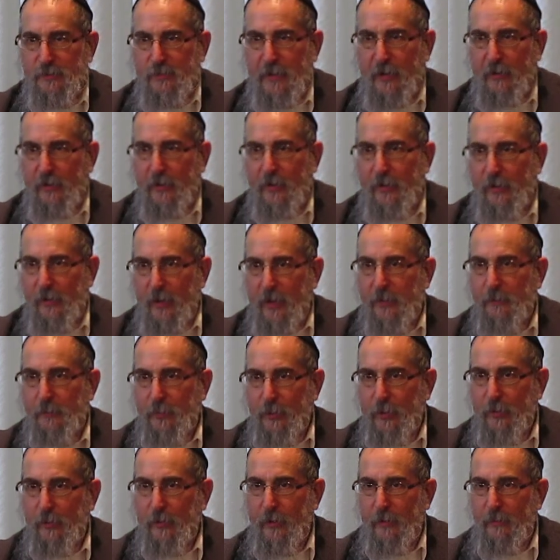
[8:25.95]
burial on
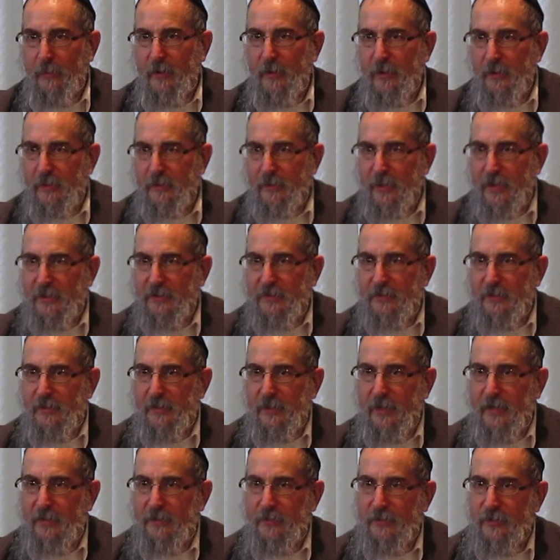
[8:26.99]
Purim,
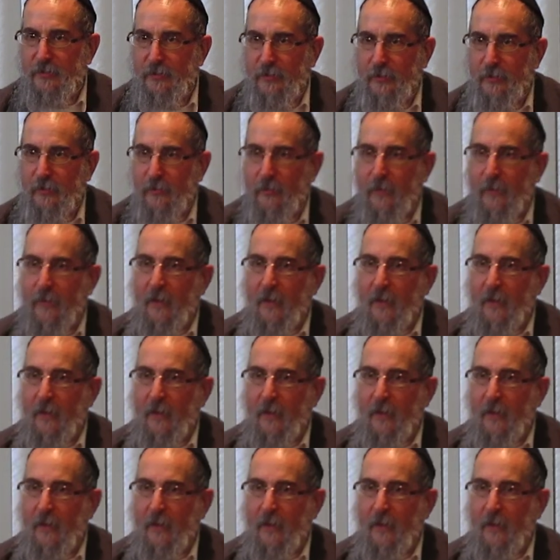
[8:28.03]
1992.